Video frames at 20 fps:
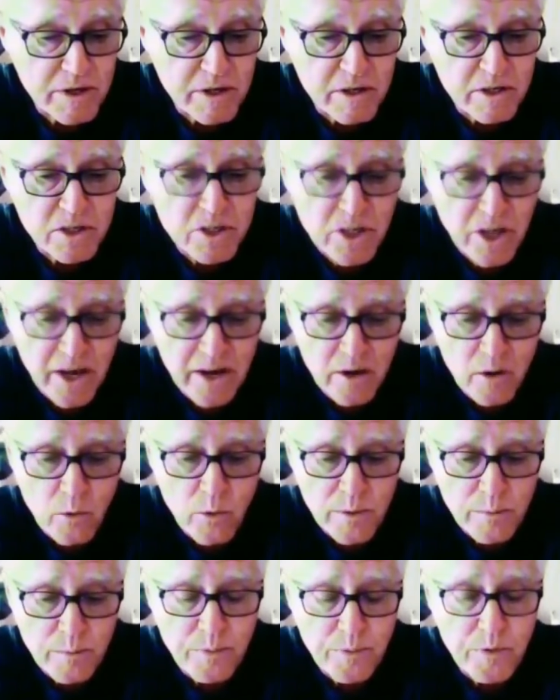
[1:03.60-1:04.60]
we
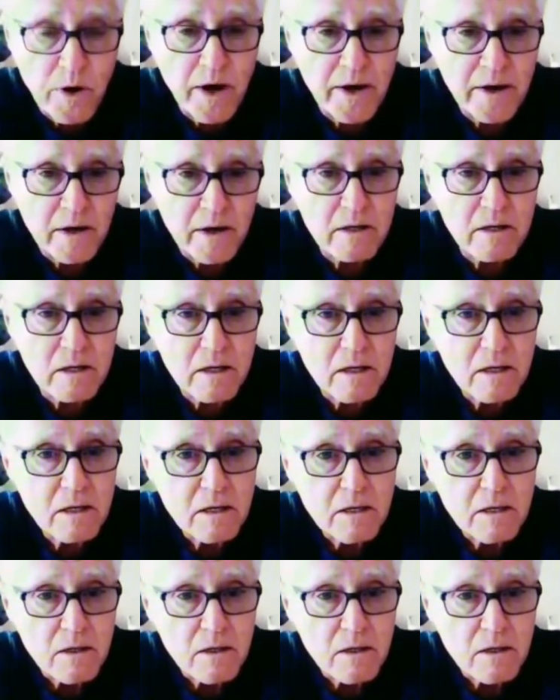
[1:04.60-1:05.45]
decided what product